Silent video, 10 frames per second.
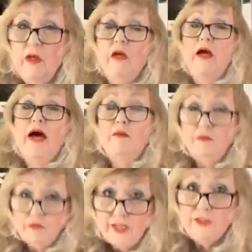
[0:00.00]
had
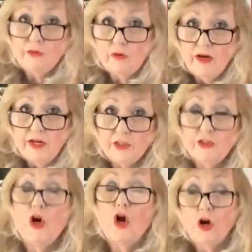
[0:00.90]
plagiarized
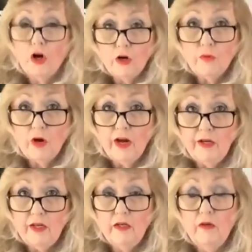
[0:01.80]
her
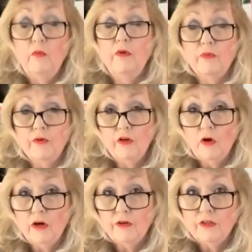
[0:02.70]
writing with
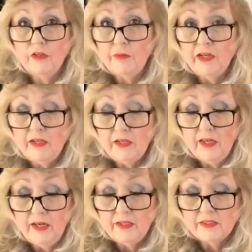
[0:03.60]
regard to the Bundy
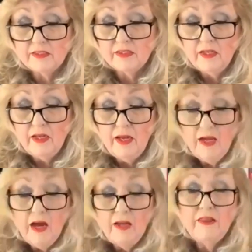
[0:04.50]
case.
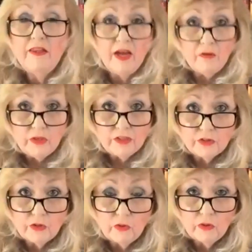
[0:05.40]
That went to
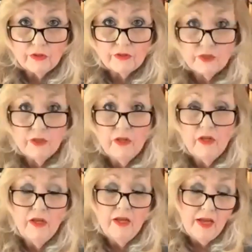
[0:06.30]
court,
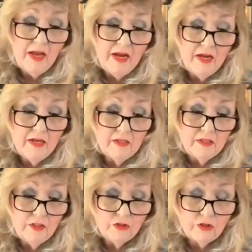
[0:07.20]
and
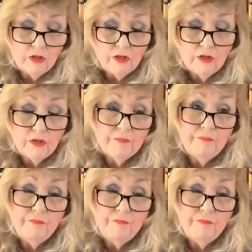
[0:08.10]
in turn,